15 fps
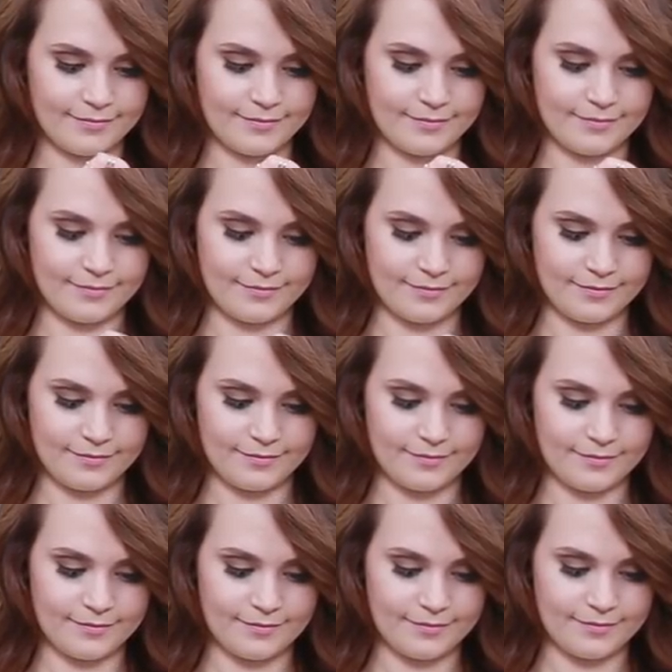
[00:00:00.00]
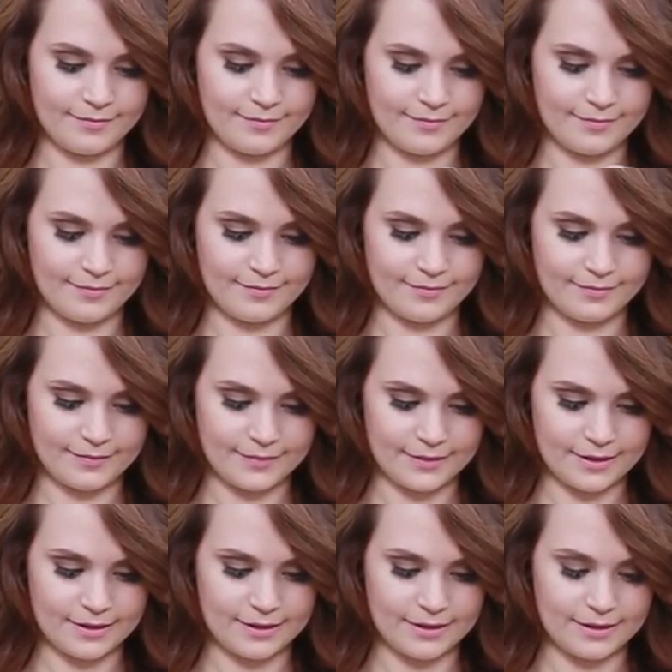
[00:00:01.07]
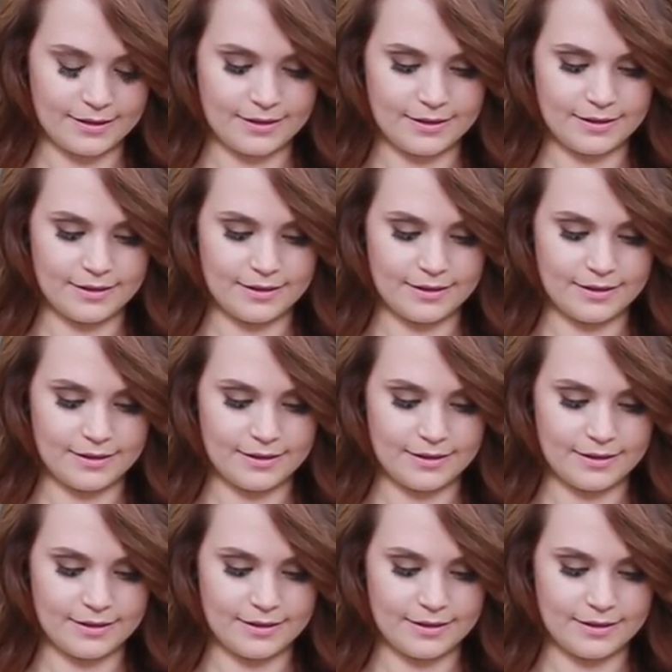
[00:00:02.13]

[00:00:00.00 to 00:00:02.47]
(silence)